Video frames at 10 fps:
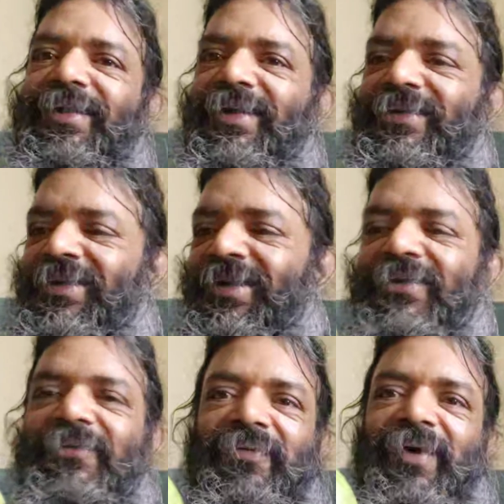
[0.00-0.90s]
this is
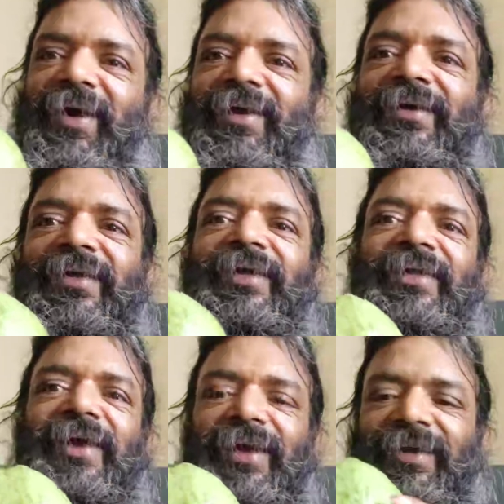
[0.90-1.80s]
the sphere,
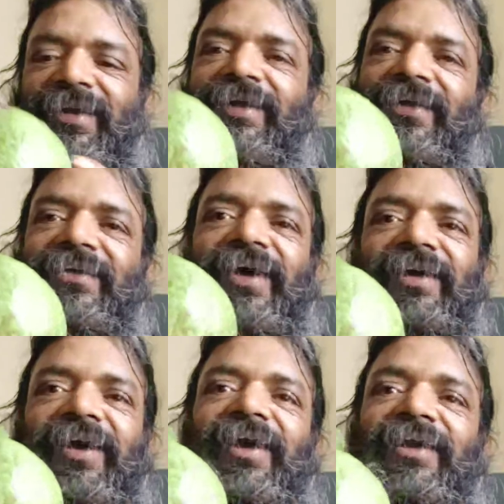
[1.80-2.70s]
then this is
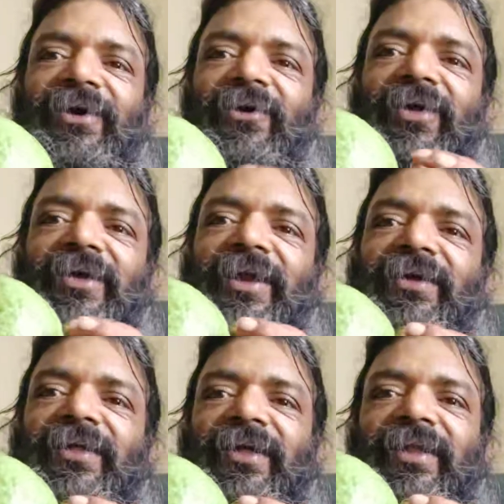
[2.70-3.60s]
centered at the
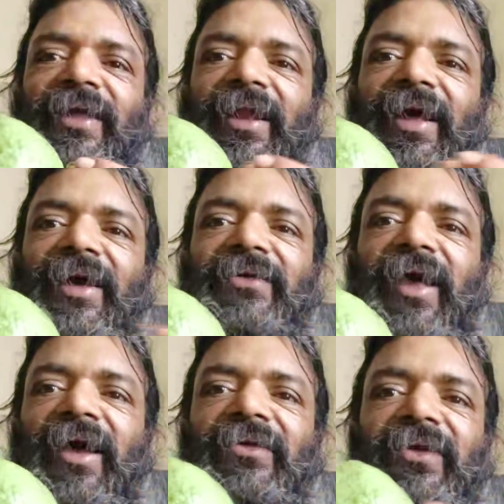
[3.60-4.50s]
origin, then
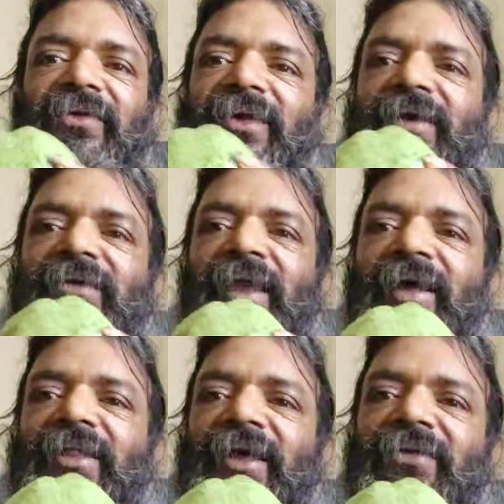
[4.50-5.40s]
x-axis is
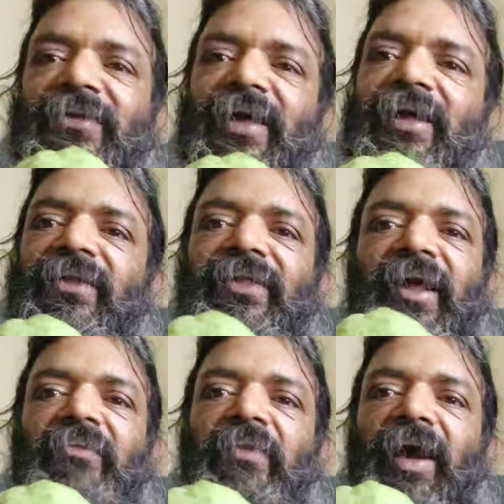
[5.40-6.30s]
like this,
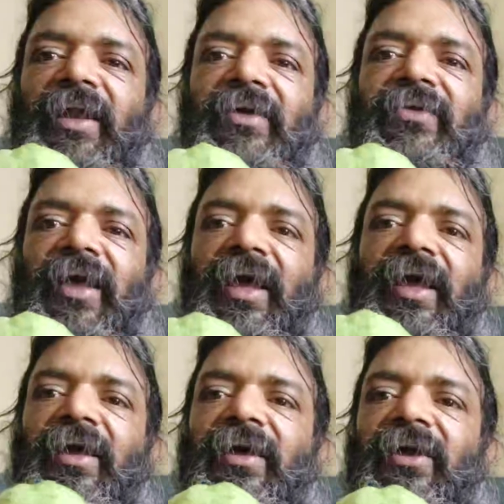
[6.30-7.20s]
then minus
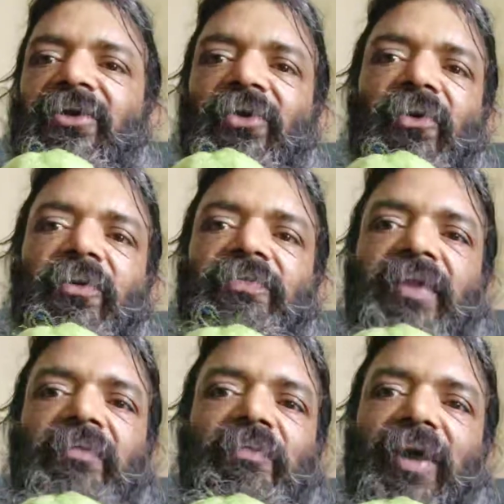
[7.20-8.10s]
a to
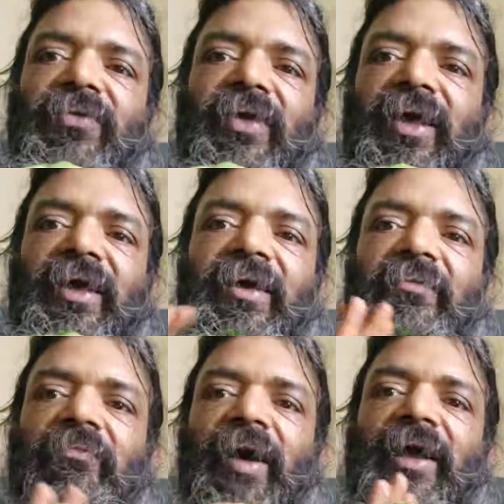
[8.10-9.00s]
plus a,
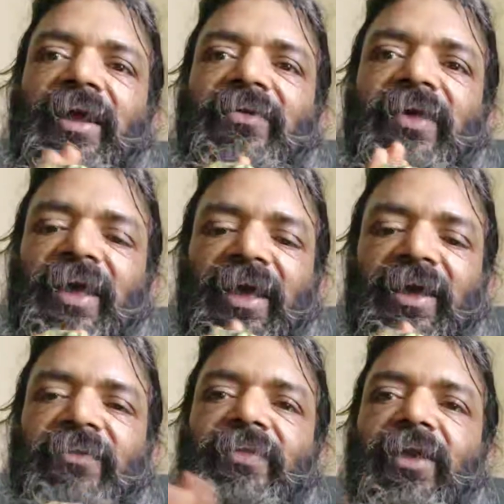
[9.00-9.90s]
minus
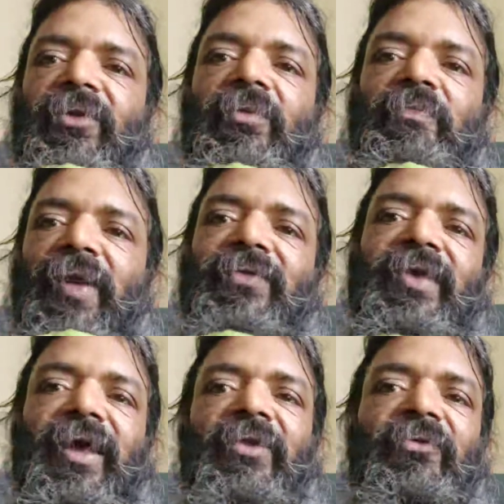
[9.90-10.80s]
a to plus a